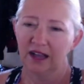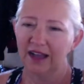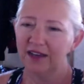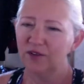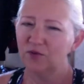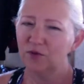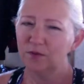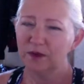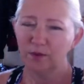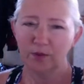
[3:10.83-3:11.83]
I don't
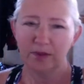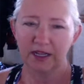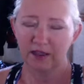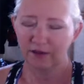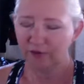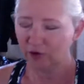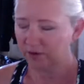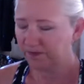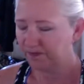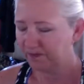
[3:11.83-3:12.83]
remember back that far.
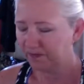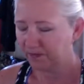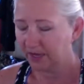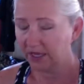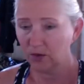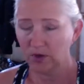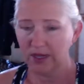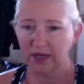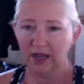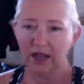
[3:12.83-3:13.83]

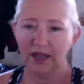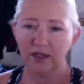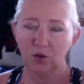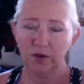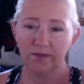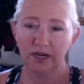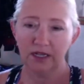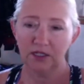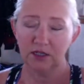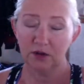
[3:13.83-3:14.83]
Anyway,
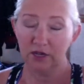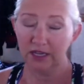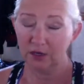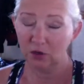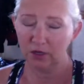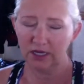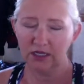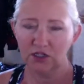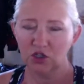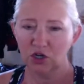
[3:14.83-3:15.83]
he quit
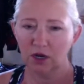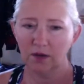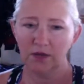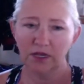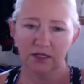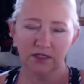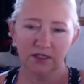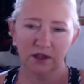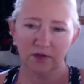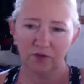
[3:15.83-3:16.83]
his job as a
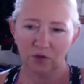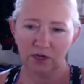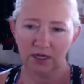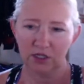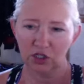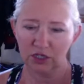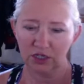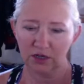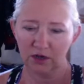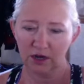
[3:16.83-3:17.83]
software
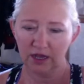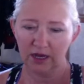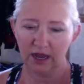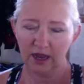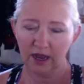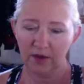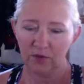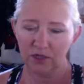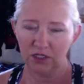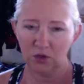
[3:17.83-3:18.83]
engineer, and I
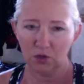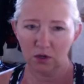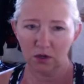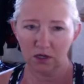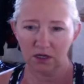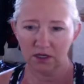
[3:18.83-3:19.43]
went to work